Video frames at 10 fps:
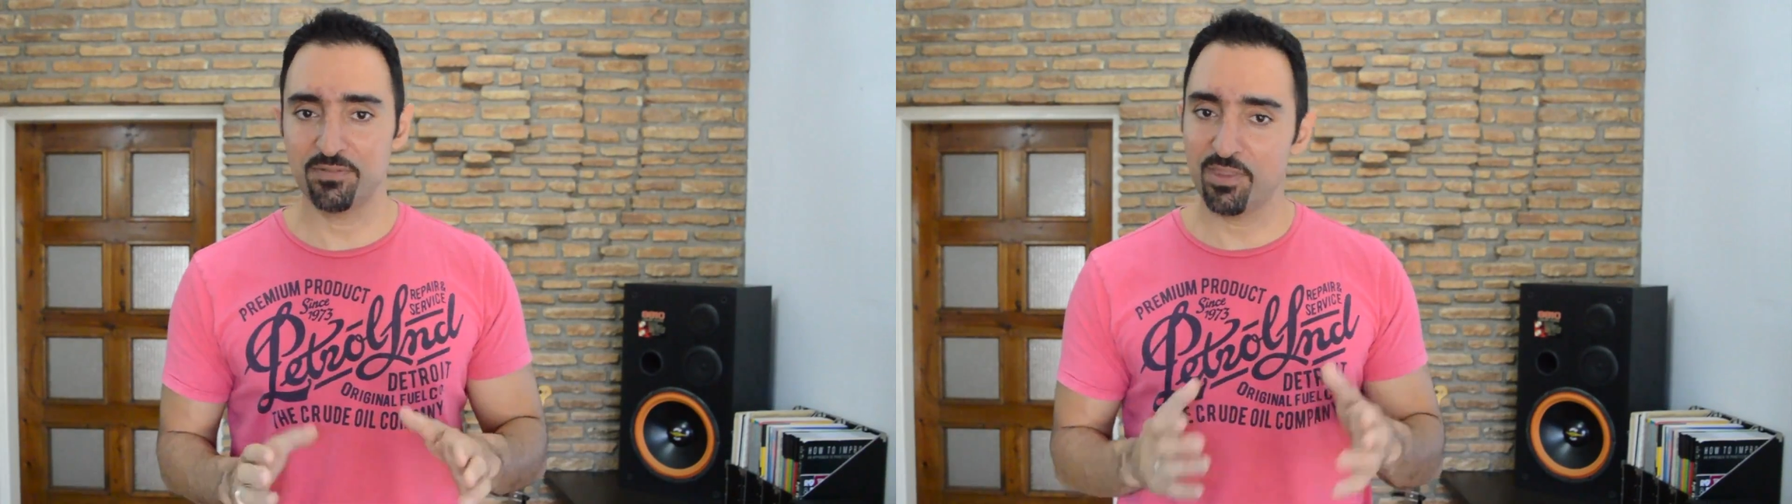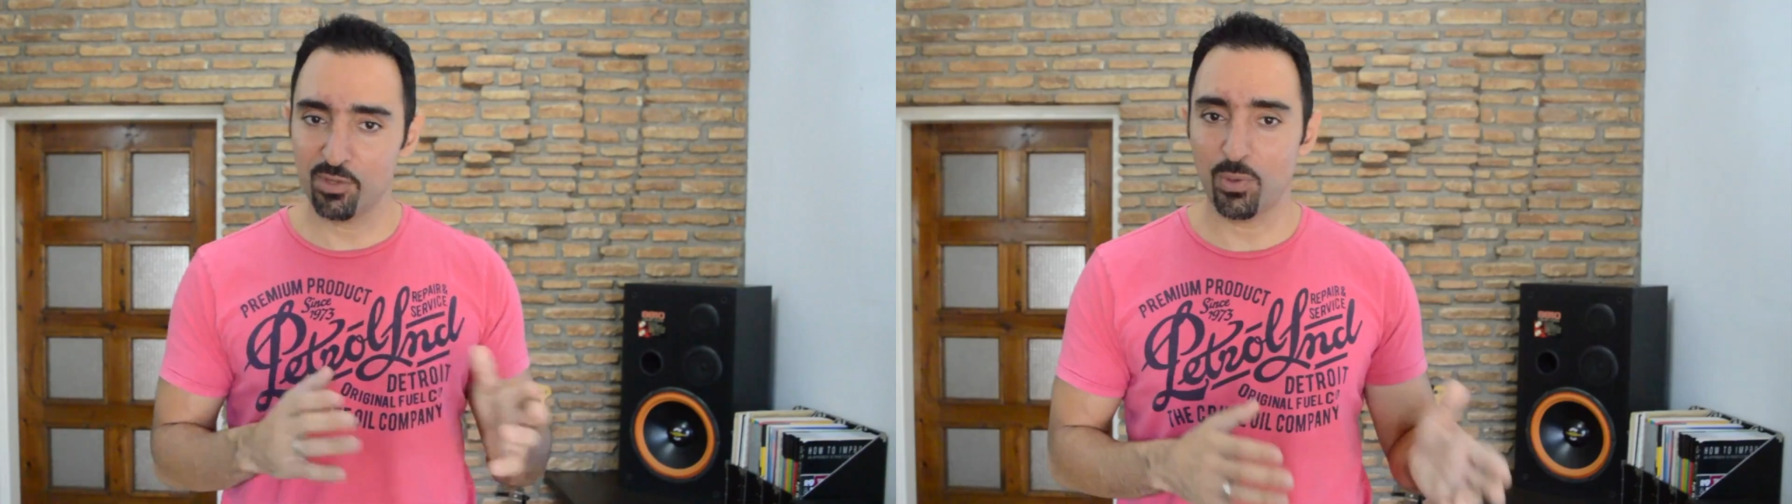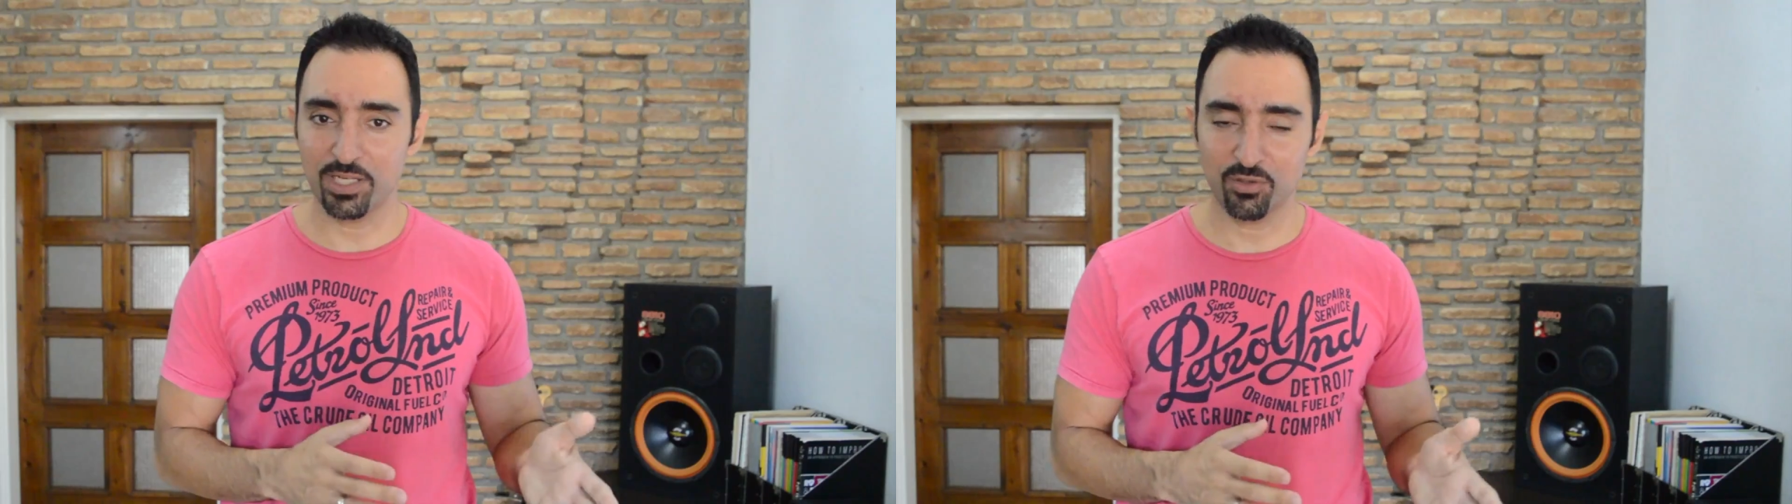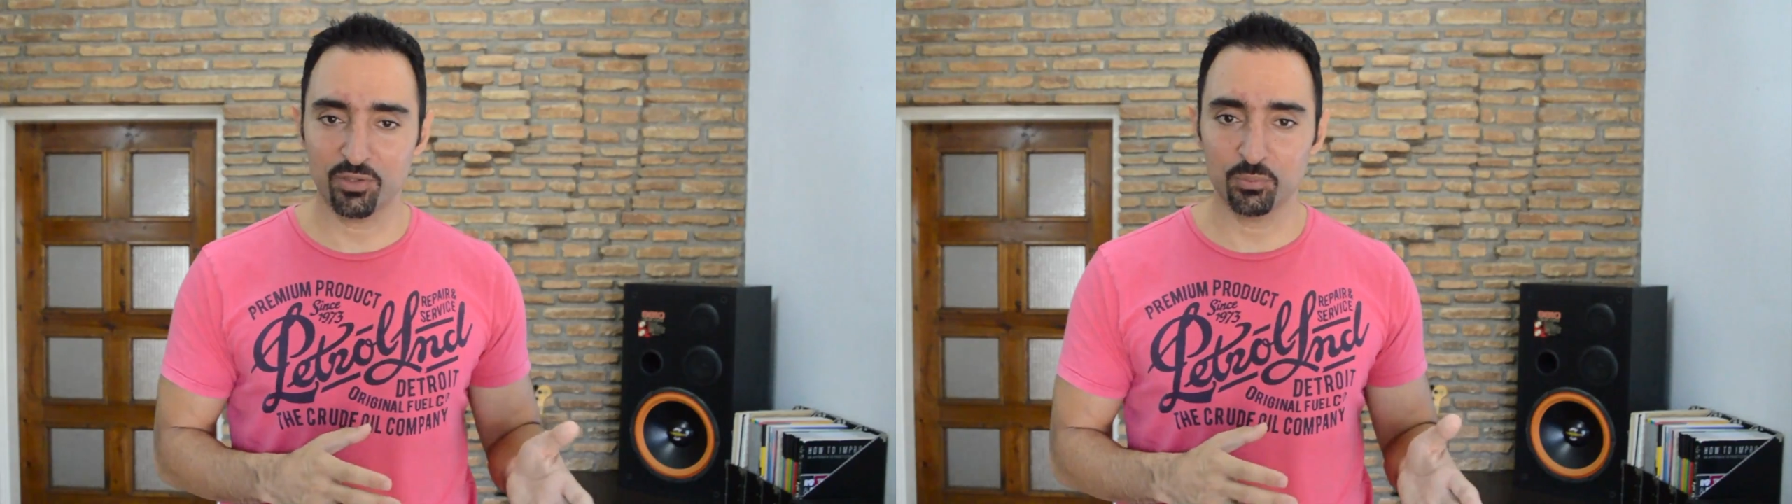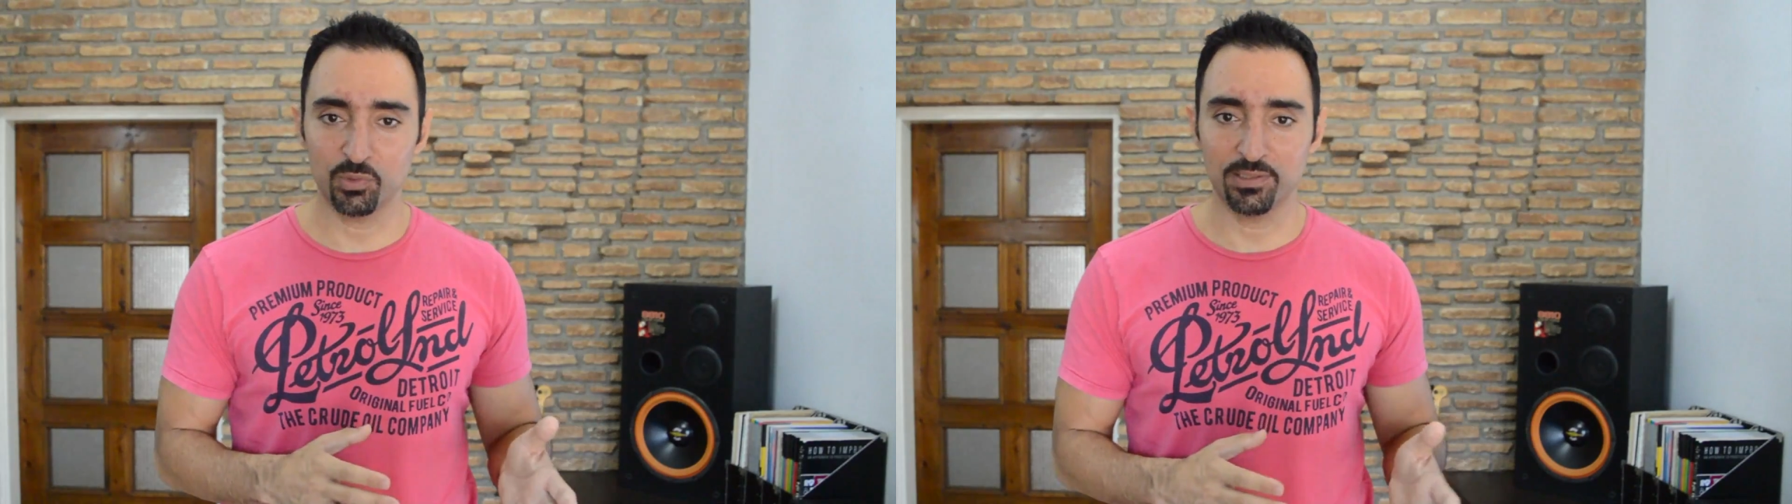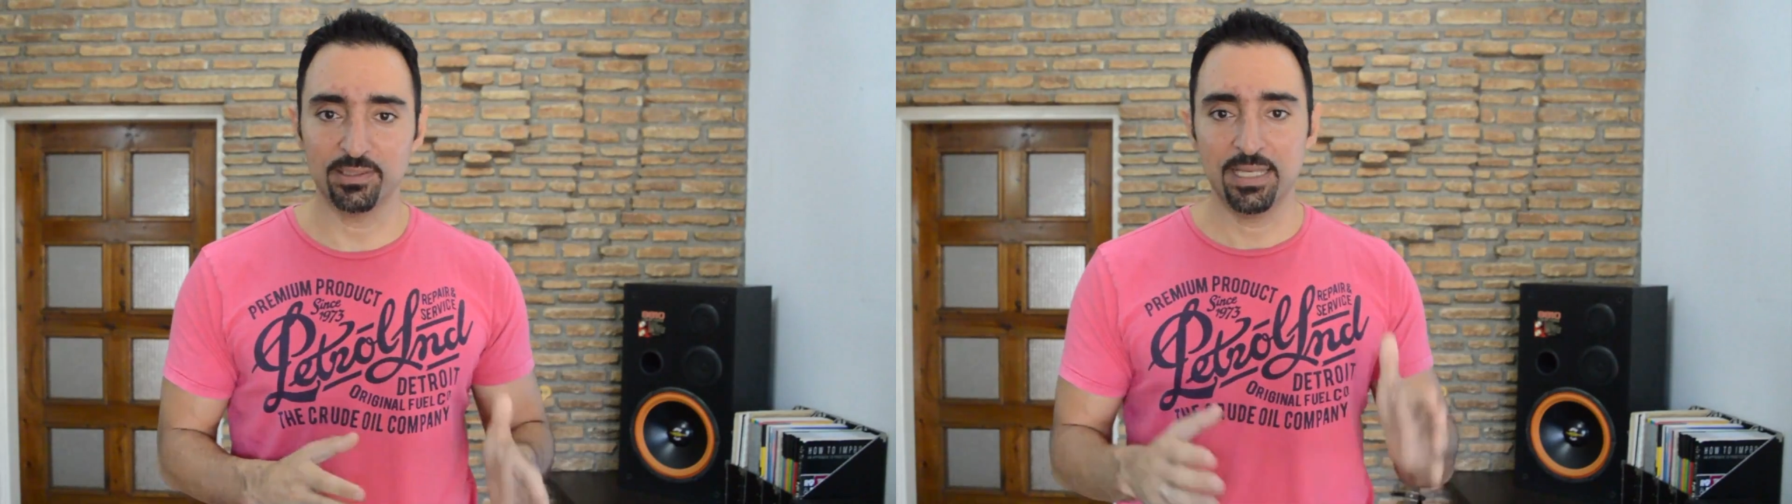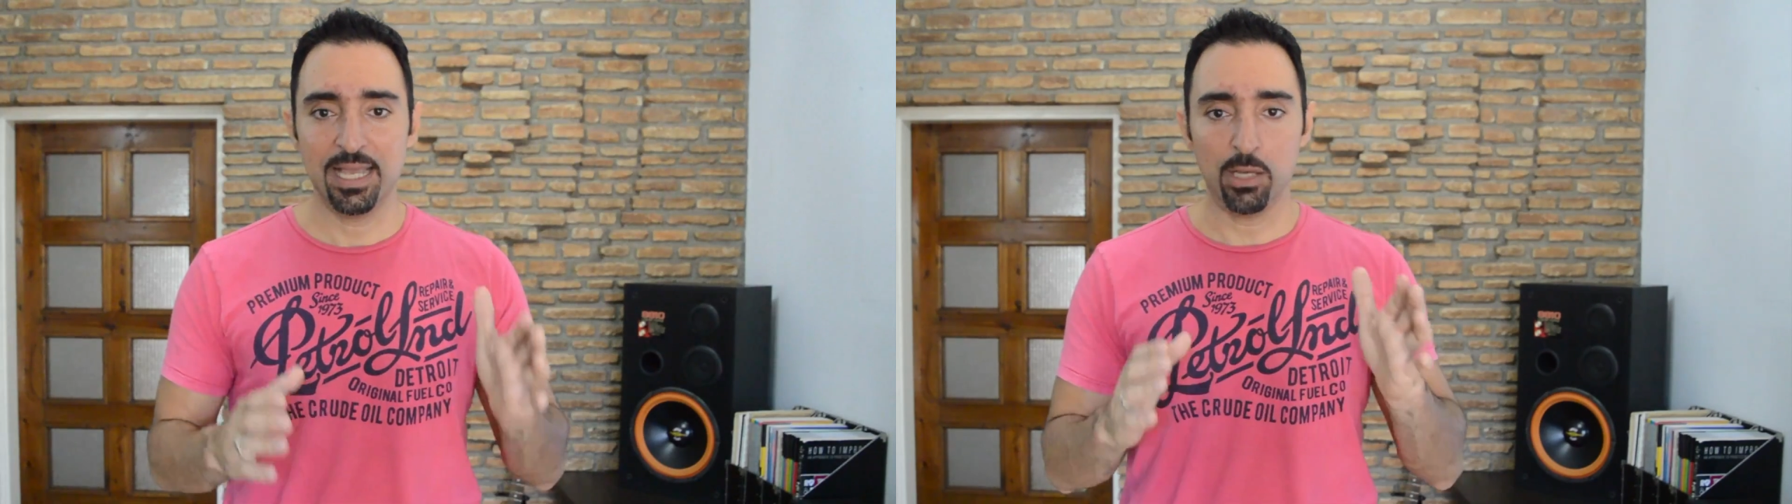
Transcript: even though I know them well.